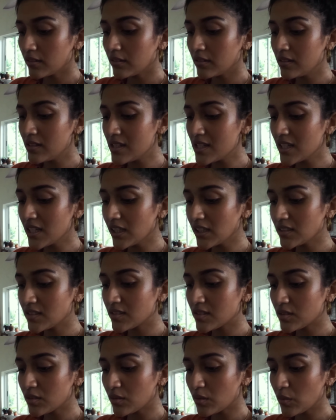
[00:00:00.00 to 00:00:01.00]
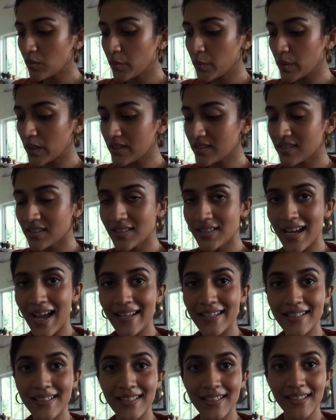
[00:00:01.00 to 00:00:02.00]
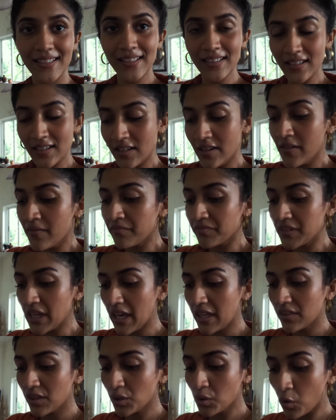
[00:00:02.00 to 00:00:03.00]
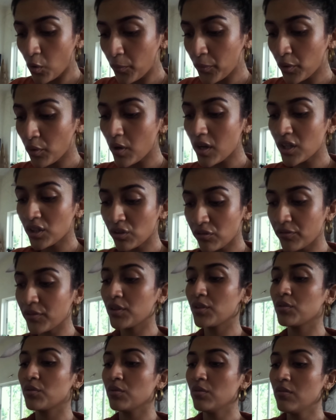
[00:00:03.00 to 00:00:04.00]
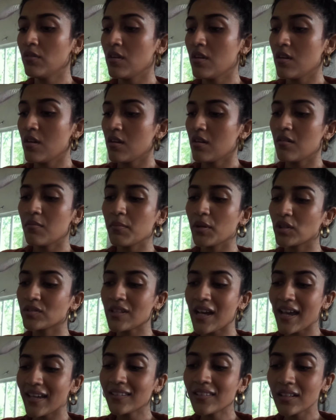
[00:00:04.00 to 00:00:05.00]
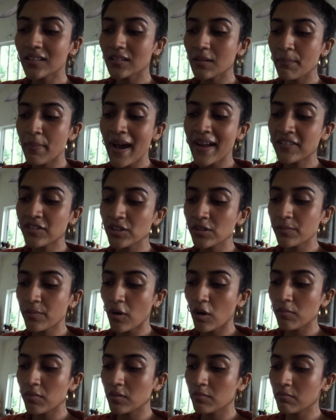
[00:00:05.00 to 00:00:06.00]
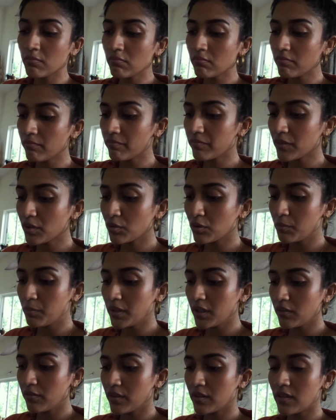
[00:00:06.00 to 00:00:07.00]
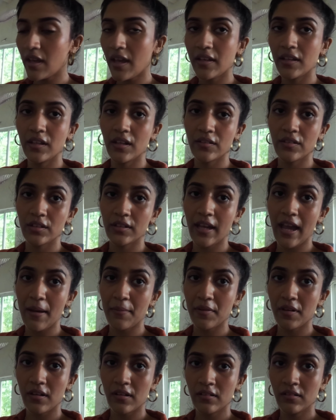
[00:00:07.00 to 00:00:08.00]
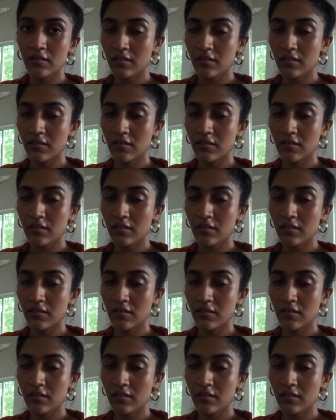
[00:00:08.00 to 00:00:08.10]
needs versatility, then the GoPro is for you. Because I think the battery problem could be with any other camera.